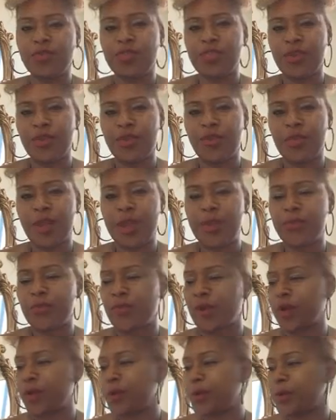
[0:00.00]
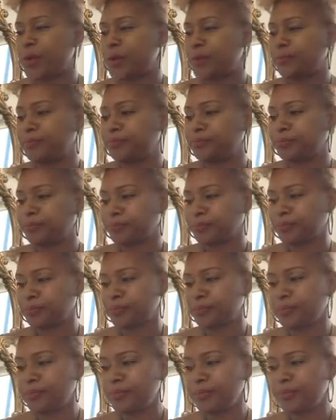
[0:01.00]
the great work.
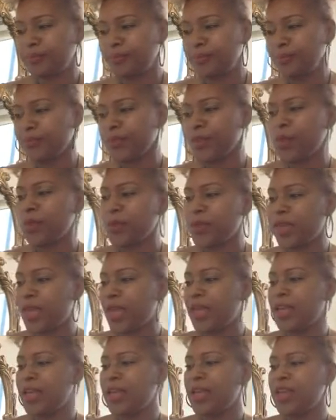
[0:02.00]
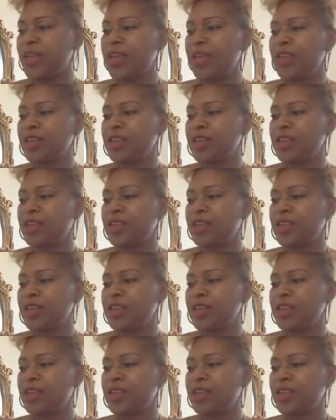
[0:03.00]
Okay,